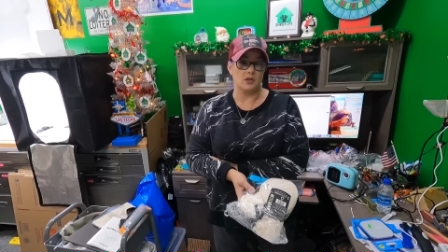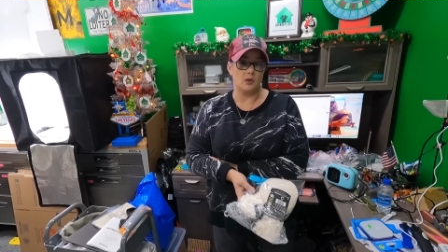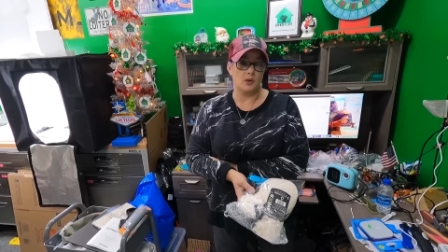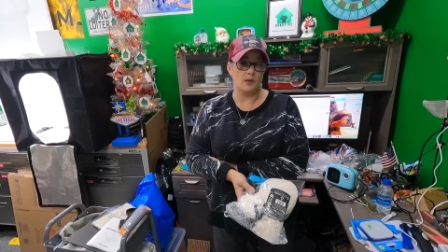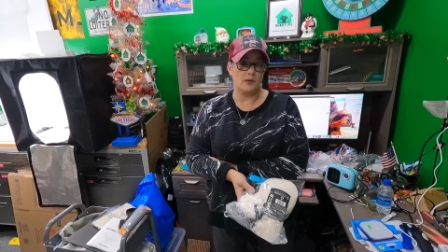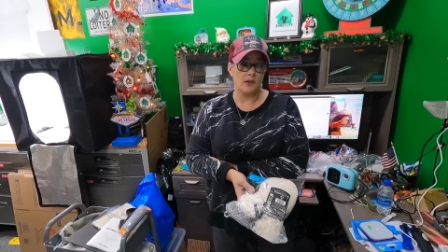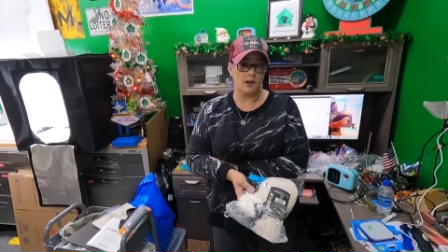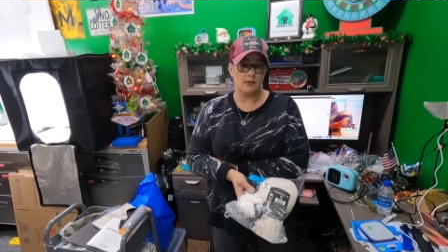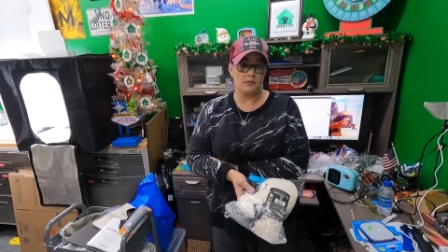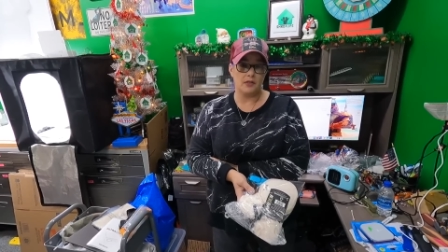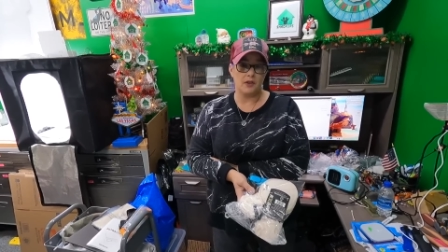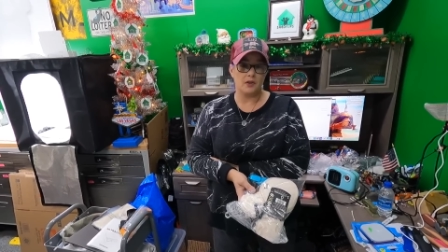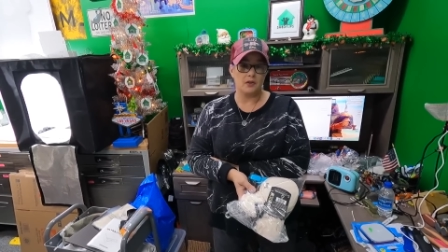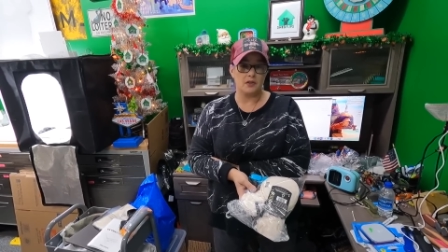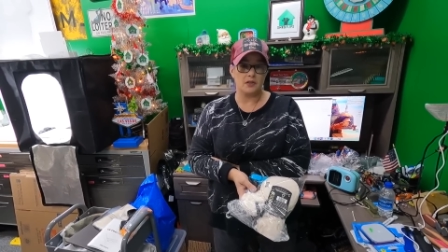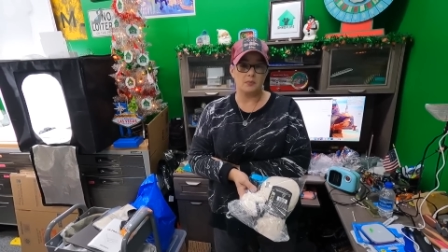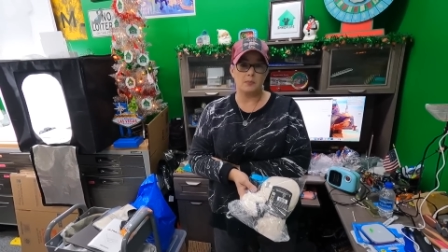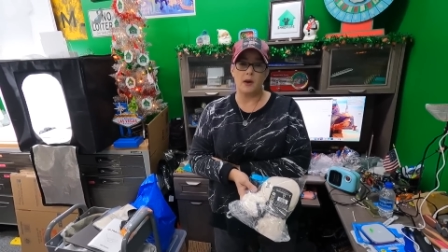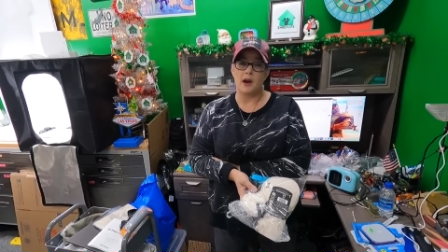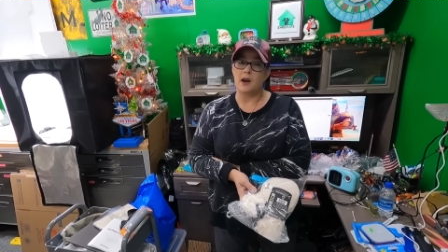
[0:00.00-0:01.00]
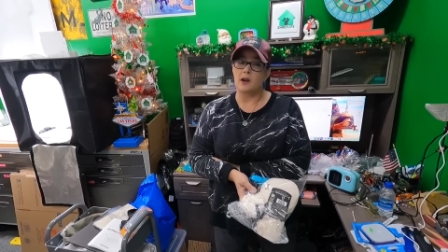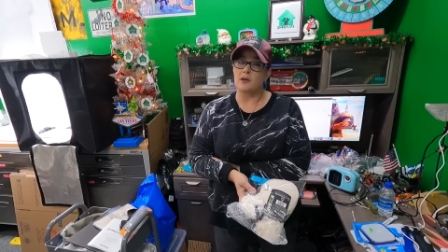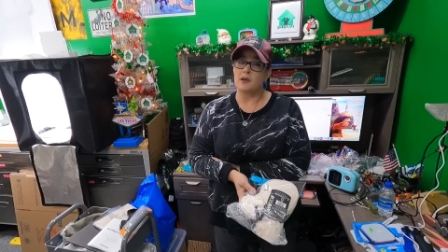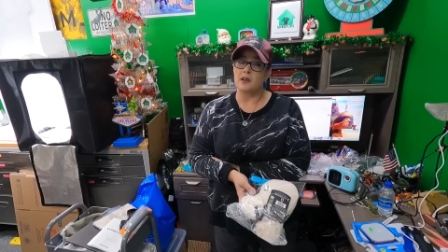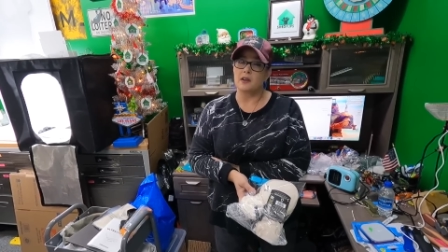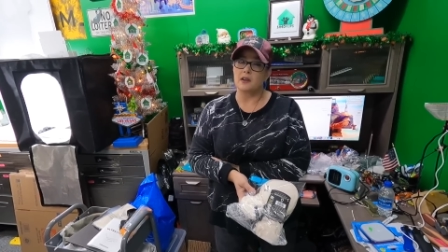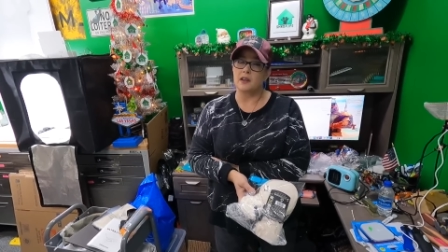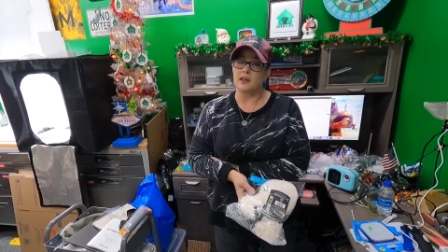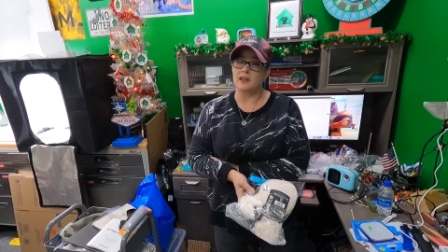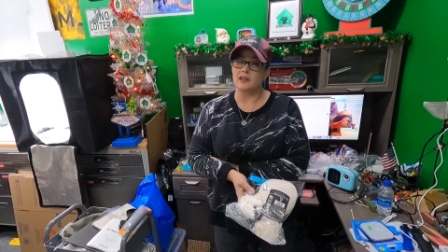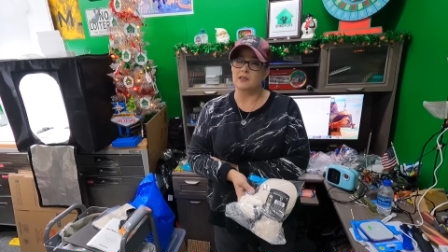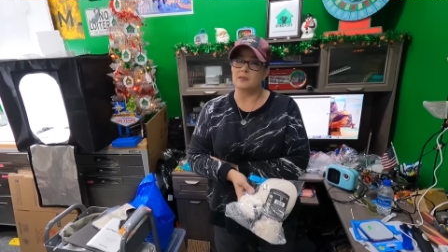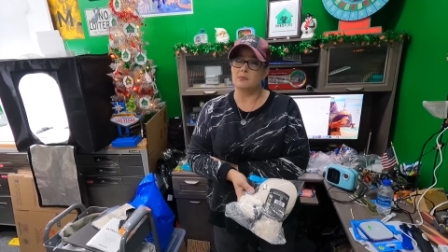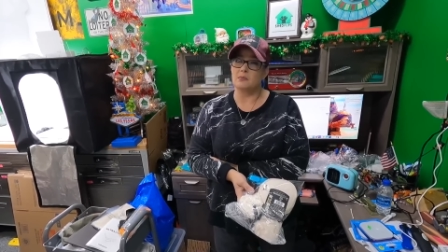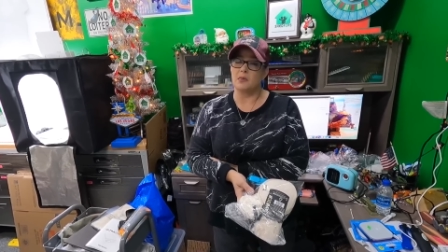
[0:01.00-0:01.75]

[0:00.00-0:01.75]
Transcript: So even if they're expiring next